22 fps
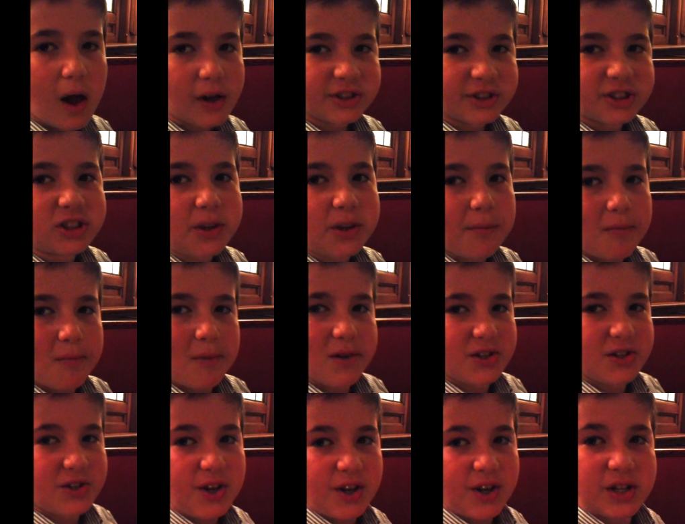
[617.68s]
It
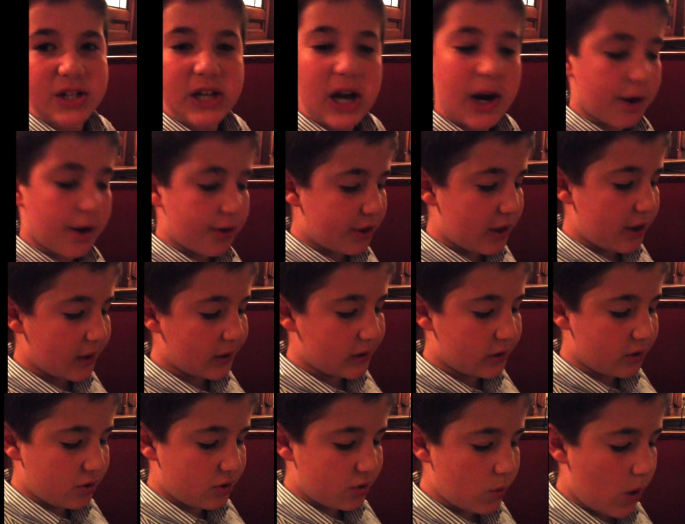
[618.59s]
supplements the entire thing. It
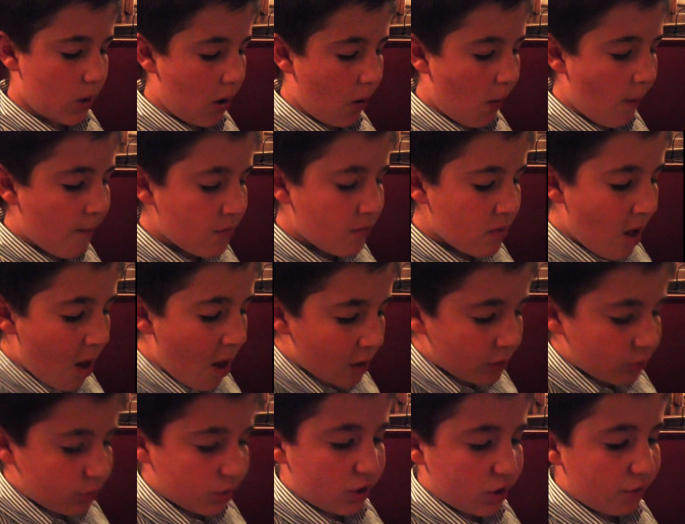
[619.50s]
goes well
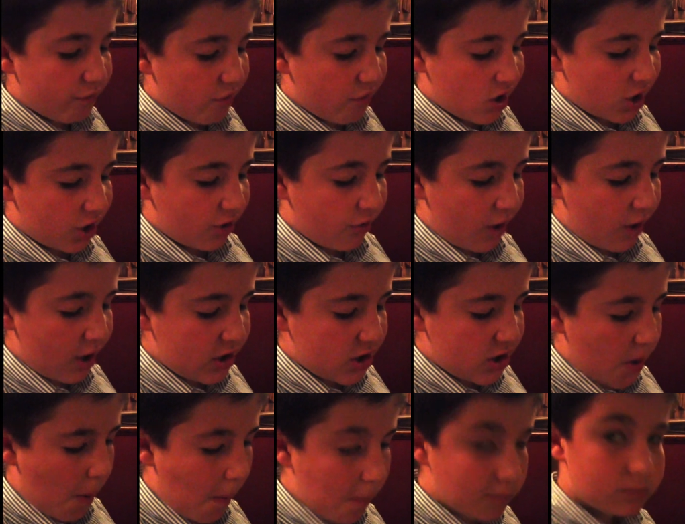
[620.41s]
with the French fries
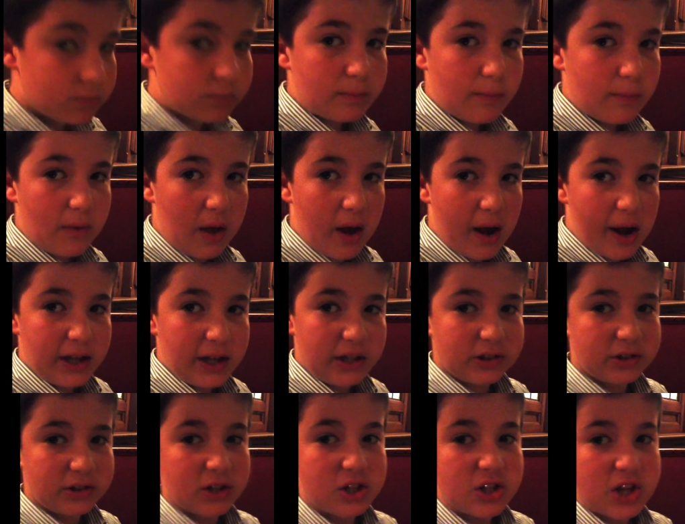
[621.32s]

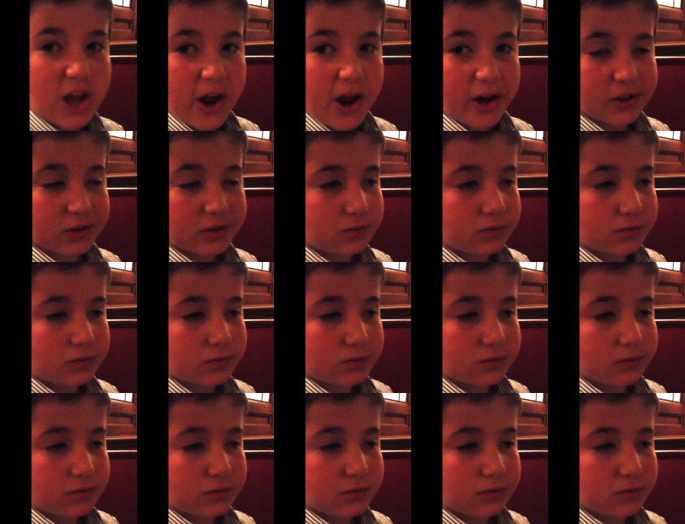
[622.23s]
and the steak.